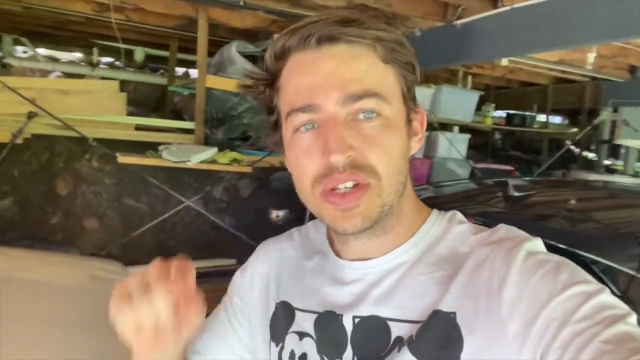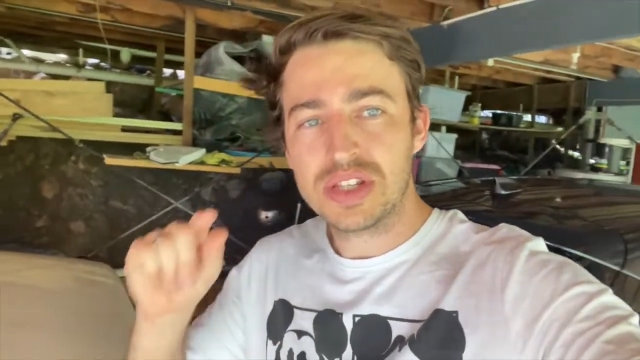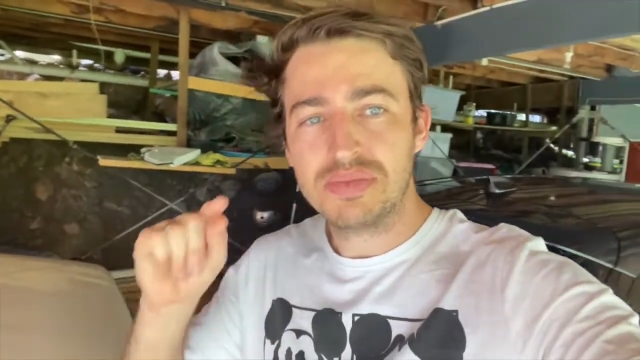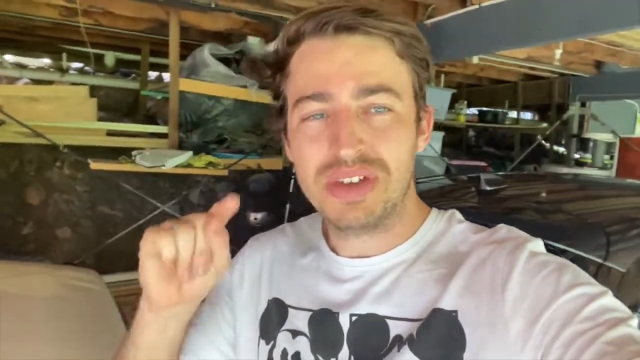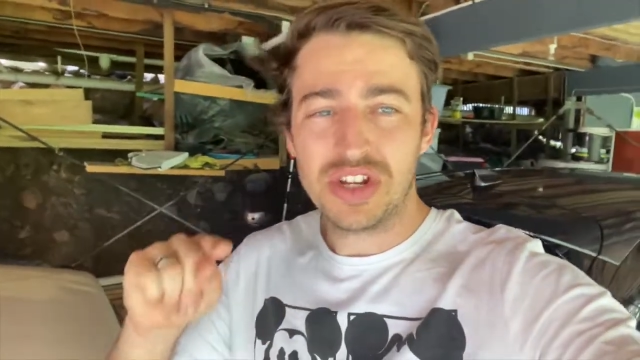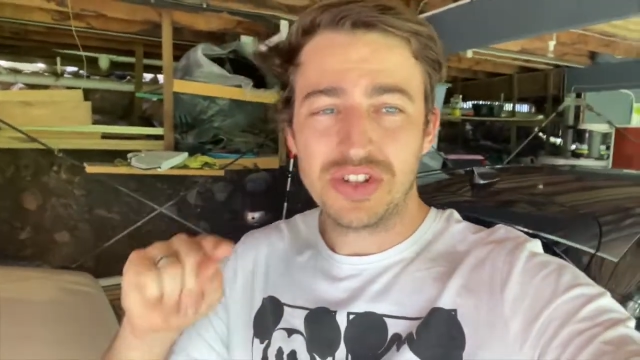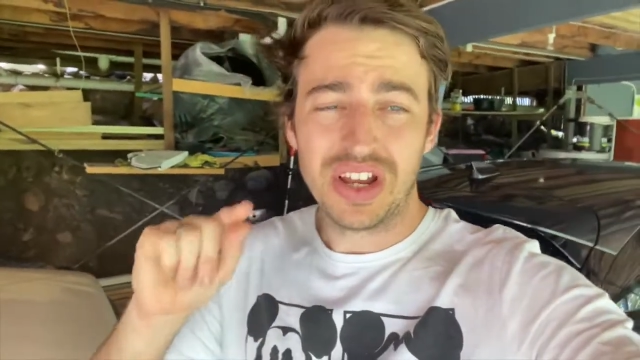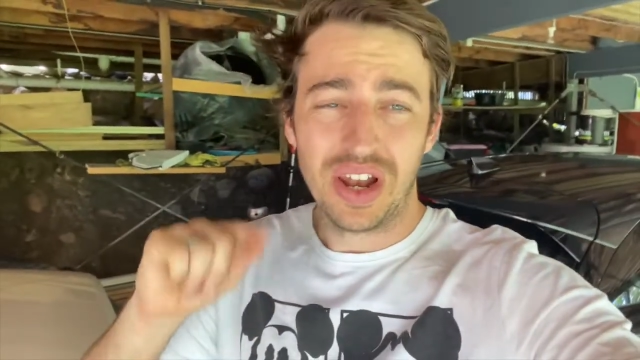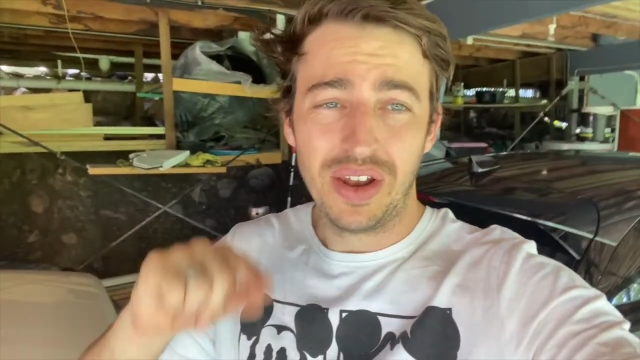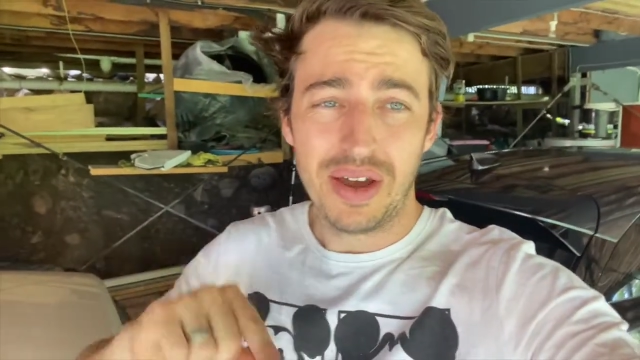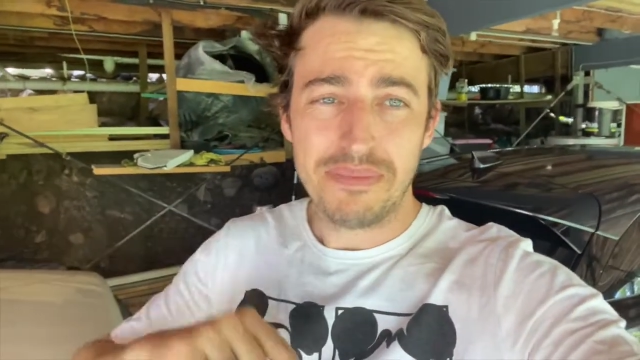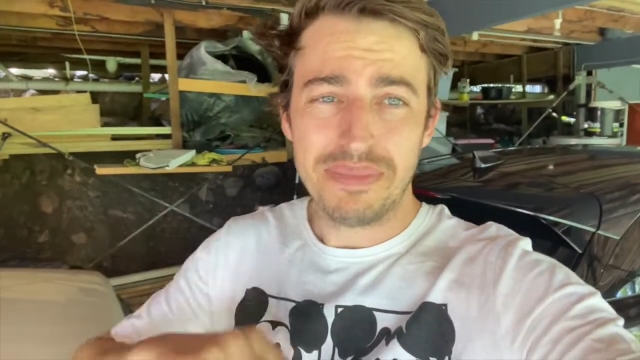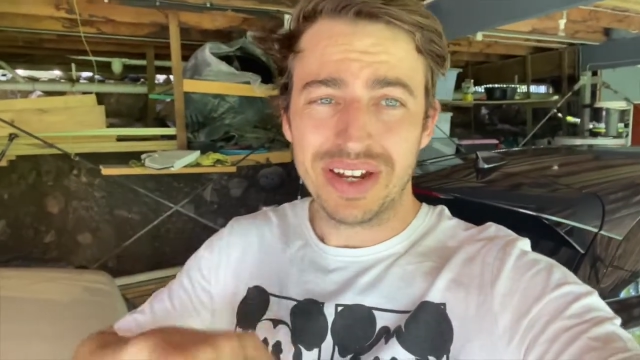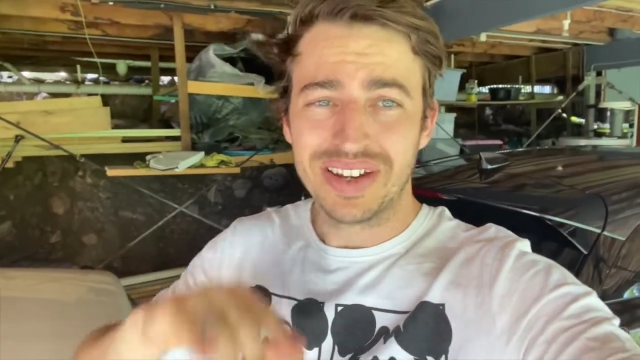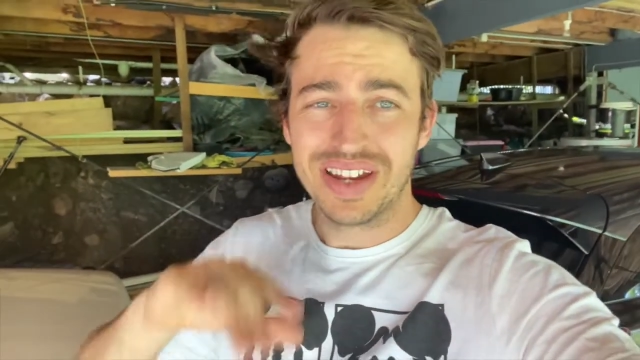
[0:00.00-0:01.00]
smash that
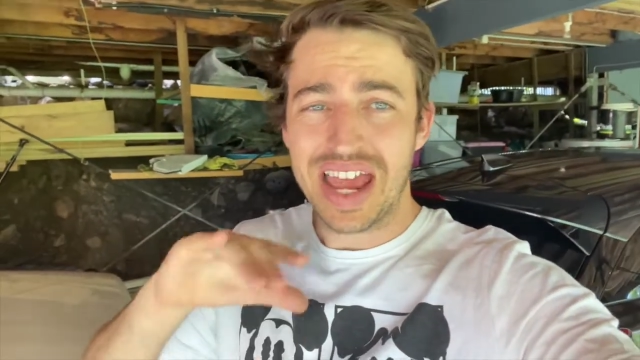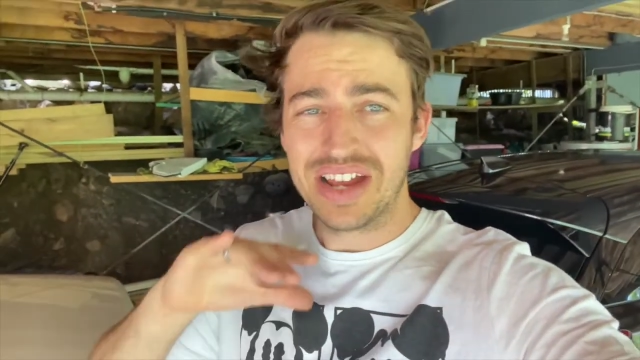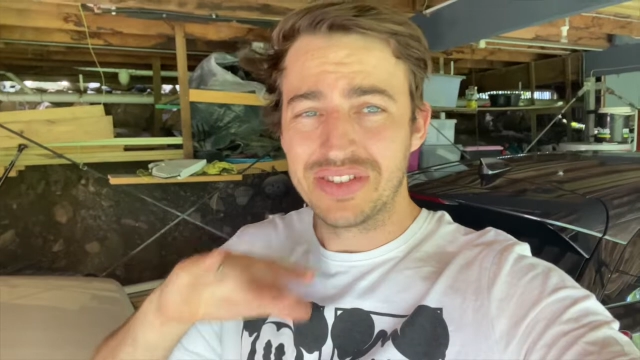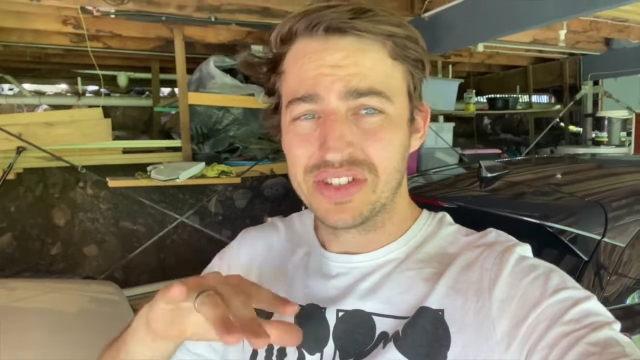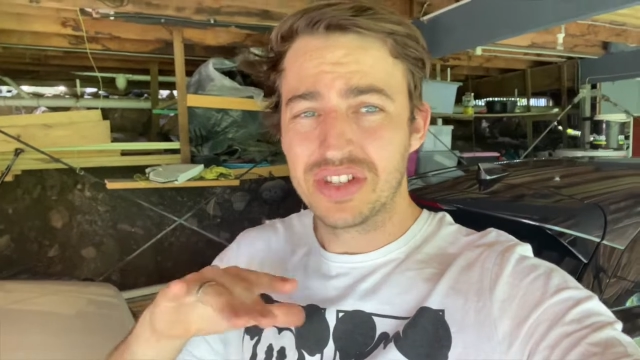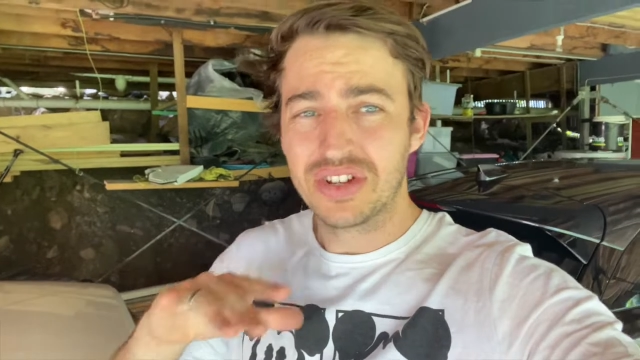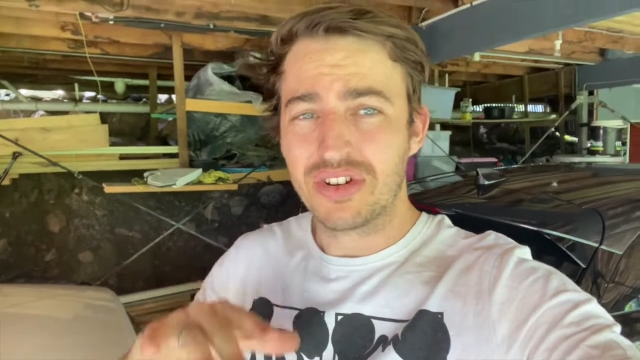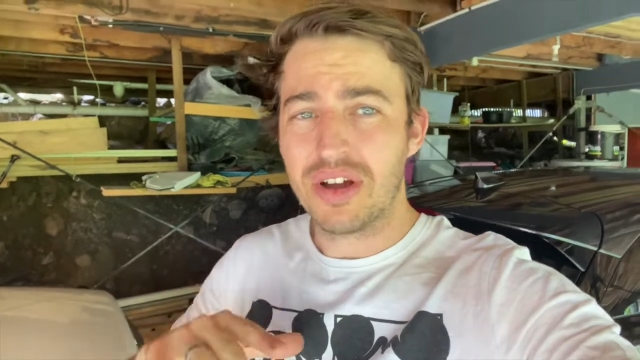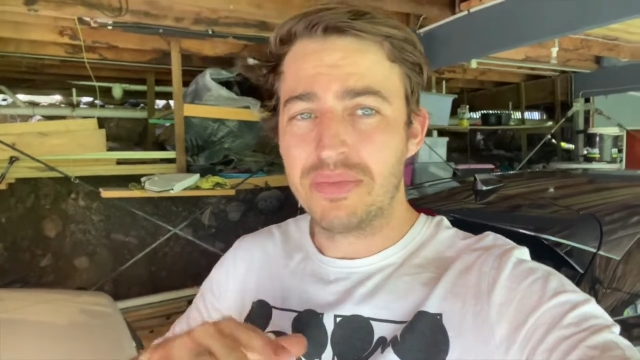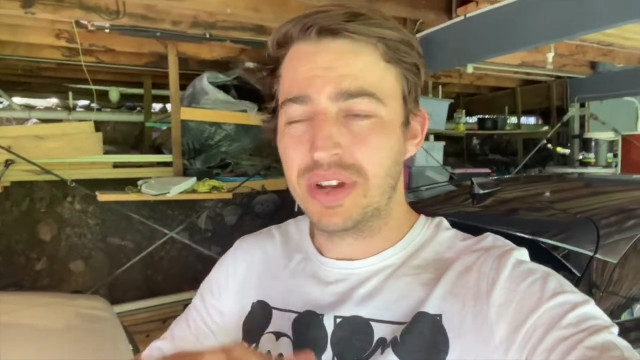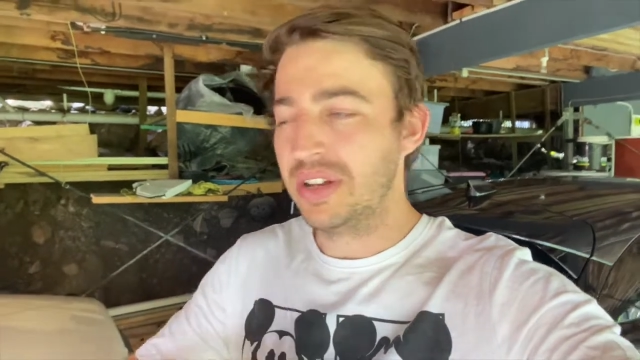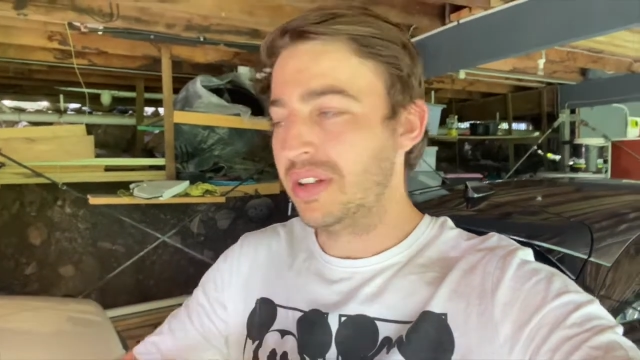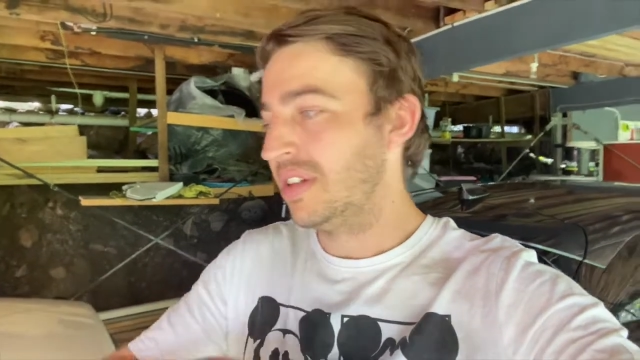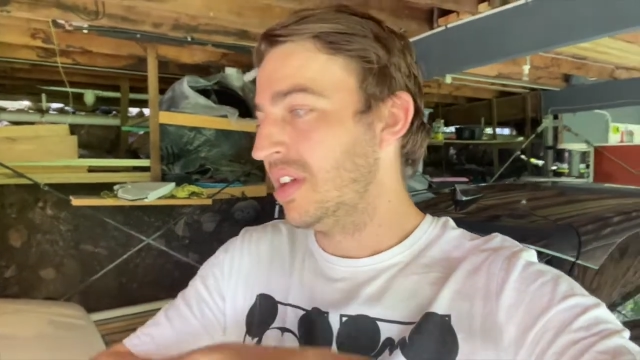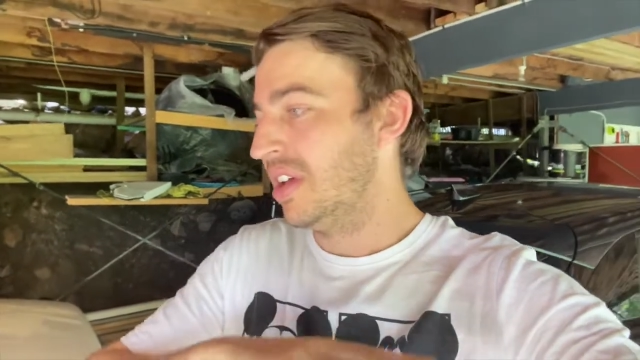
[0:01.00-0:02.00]
like button and subscribe
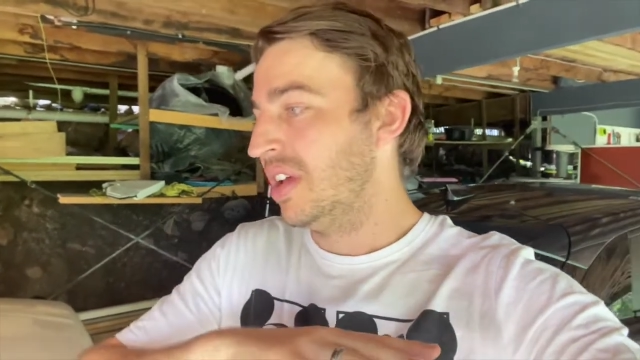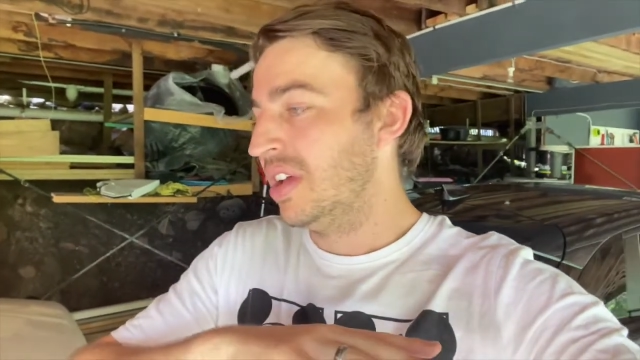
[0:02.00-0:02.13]
button.